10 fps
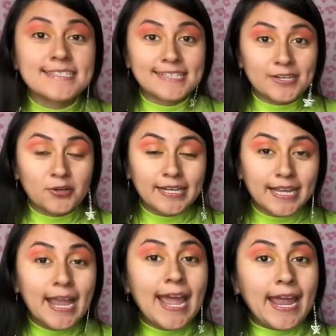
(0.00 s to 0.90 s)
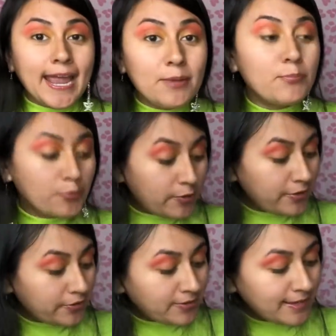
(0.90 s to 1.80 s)
is literally
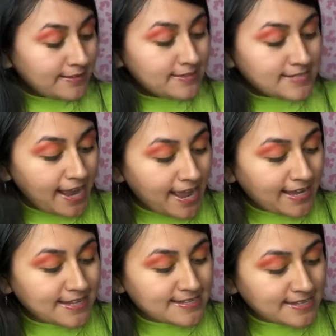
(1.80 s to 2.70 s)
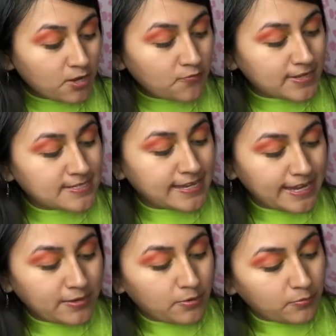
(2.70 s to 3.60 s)
embroidered. Like the tag itself is
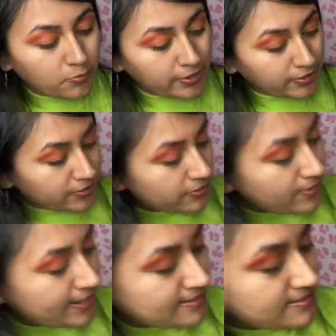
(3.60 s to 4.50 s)
embroidered. You can't